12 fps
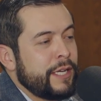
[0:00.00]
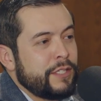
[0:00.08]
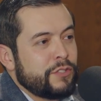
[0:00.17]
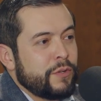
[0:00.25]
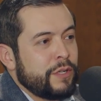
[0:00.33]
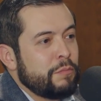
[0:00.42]

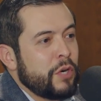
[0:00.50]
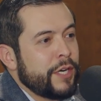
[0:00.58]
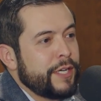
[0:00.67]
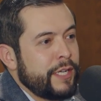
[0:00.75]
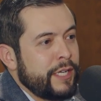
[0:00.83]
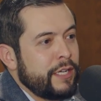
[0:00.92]
any sort of
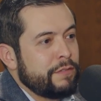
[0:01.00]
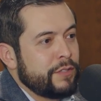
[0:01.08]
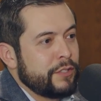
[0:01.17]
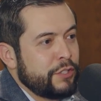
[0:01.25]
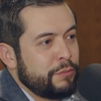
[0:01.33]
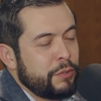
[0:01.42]
marketing
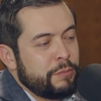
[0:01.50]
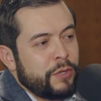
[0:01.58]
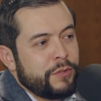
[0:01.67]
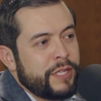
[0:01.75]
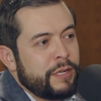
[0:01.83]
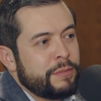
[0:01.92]
effort to
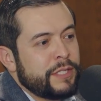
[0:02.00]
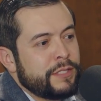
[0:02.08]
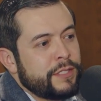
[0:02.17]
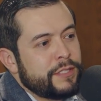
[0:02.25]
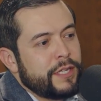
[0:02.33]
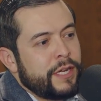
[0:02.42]
promote that
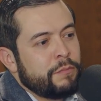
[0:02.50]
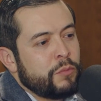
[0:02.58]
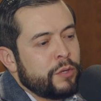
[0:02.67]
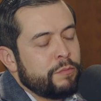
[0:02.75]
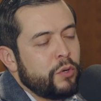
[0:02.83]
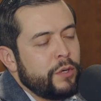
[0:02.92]
business? And
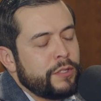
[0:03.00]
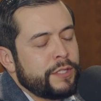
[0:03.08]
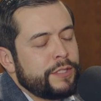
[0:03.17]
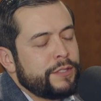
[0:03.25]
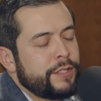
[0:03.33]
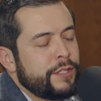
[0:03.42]
more
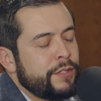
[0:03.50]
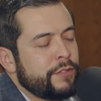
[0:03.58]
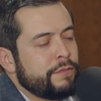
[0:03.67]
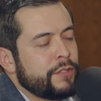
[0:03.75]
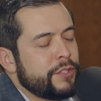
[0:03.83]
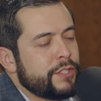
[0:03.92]
importantly, do the
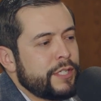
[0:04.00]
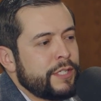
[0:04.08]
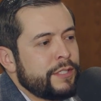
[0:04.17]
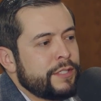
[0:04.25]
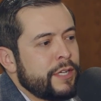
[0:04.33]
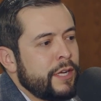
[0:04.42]

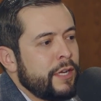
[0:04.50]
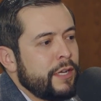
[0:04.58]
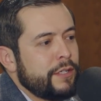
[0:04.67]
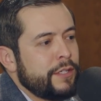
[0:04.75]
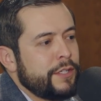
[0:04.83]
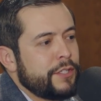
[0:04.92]
universities
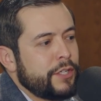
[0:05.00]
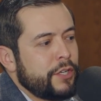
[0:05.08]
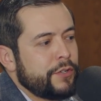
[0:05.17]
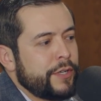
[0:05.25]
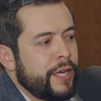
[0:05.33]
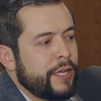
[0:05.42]
need to
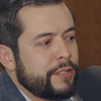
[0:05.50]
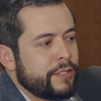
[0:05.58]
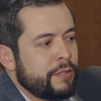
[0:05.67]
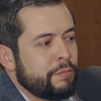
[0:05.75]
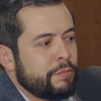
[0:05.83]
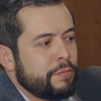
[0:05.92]
create
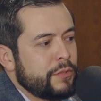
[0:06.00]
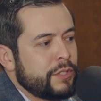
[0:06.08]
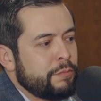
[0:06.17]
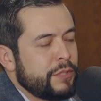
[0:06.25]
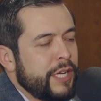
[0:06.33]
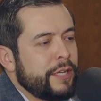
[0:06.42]
some
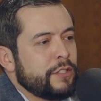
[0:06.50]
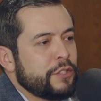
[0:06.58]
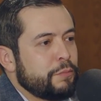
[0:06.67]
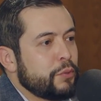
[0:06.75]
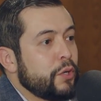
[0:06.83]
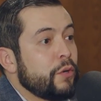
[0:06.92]

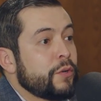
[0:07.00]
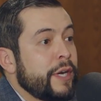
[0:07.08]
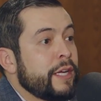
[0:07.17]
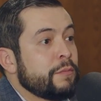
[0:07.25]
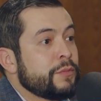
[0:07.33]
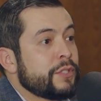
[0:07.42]
tailored
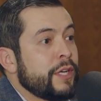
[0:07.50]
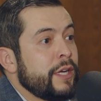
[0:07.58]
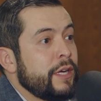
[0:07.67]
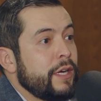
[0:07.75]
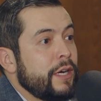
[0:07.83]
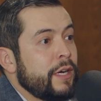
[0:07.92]
programs
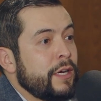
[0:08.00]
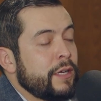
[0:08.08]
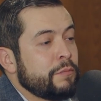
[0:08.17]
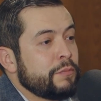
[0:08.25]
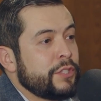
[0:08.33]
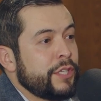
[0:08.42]

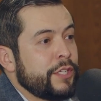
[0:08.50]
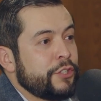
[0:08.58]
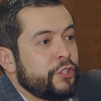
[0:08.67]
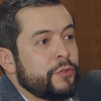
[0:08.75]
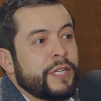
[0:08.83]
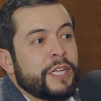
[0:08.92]
to
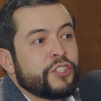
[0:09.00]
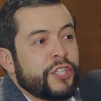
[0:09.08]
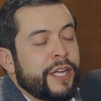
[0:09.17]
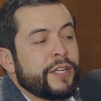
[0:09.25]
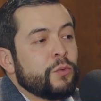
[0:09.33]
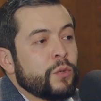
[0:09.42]
get you an
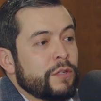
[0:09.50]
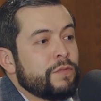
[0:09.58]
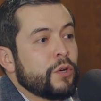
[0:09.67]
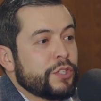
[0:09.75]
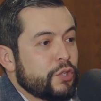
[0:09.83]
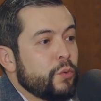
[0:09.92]
educated
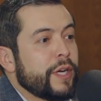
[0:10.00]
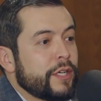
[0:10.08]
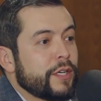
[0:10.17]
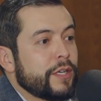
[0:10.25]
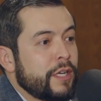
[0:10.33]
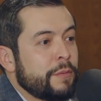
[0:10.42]
workforce
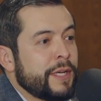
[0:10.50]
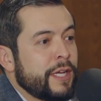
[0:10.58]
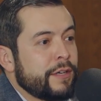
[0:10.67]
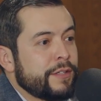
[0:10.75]
quicker coming